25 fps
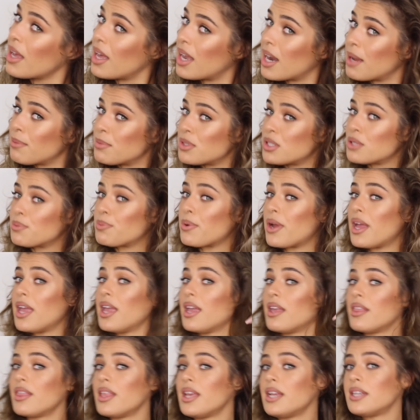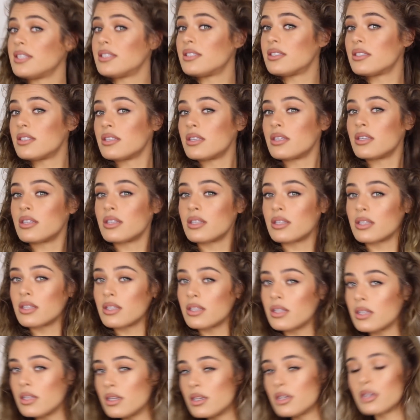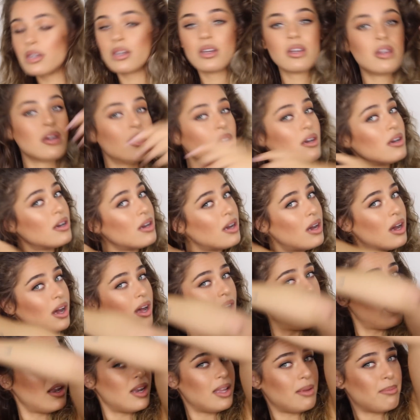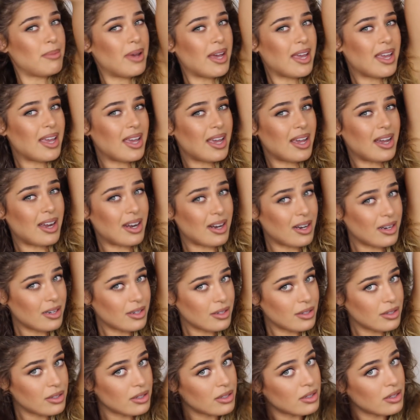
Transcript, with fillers: and I'm spraying this all in my hair